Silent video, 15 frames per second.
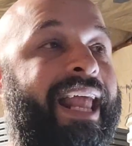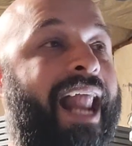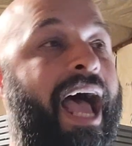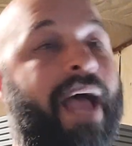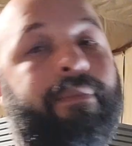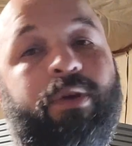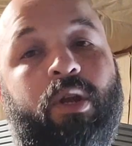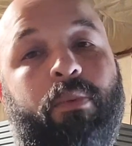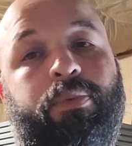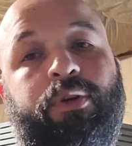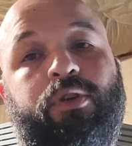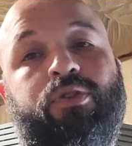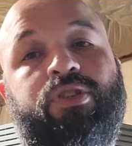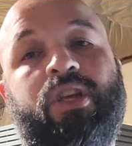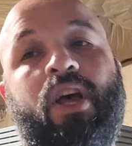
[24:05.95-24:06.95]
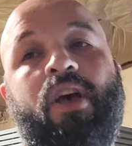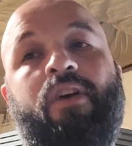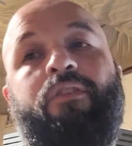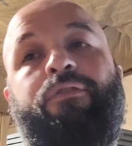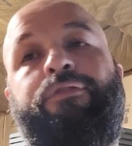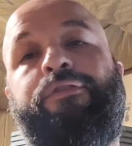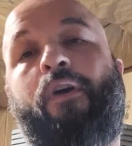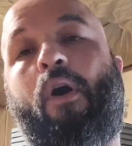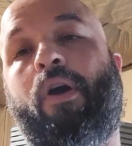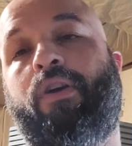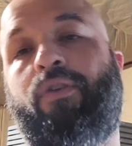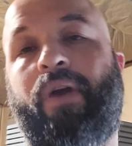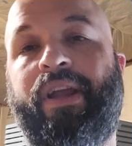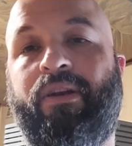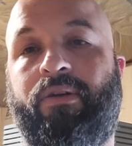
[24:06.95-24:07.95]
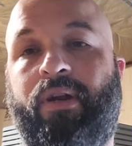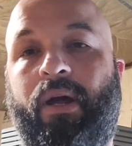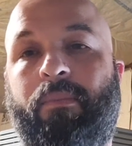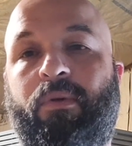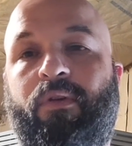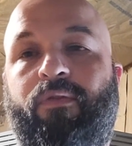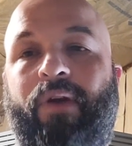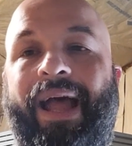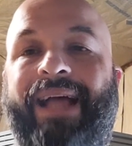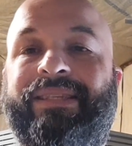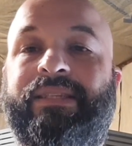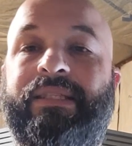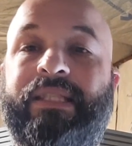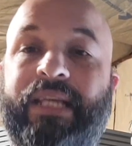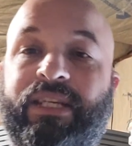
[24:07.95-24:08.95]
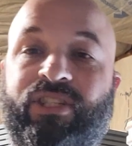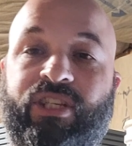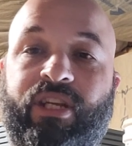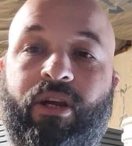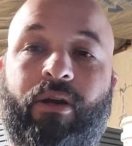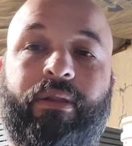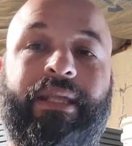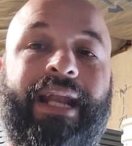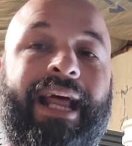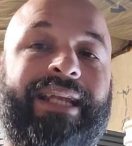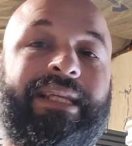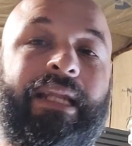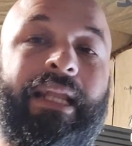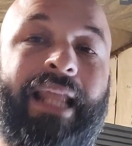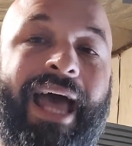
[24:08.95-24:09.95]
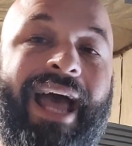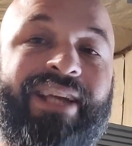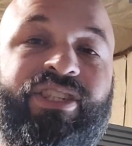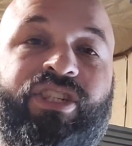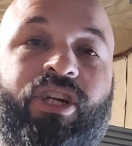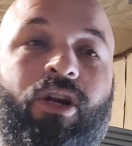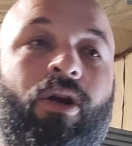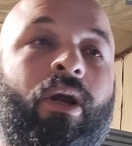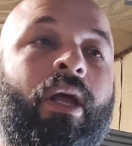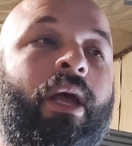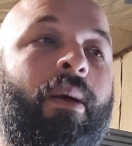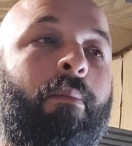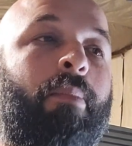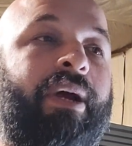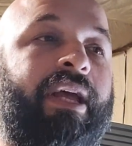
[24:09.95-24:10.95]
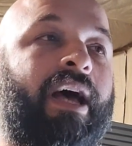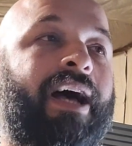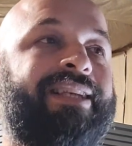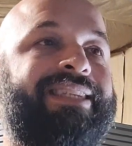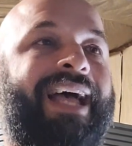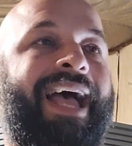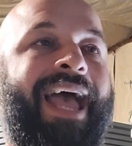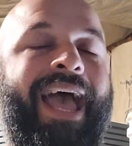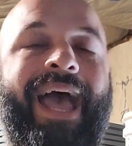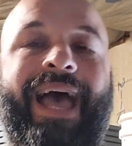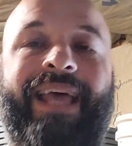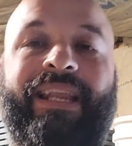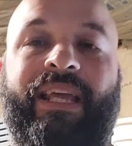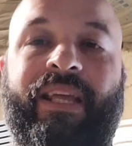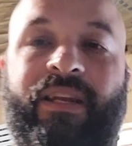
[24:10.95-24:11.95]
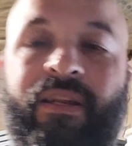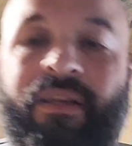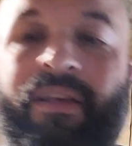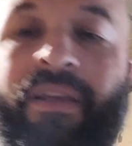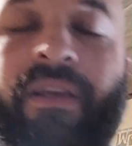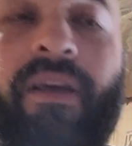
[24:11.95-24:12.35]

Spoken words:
And I'm going to produce far greater number of rats this year than I did last year because I added,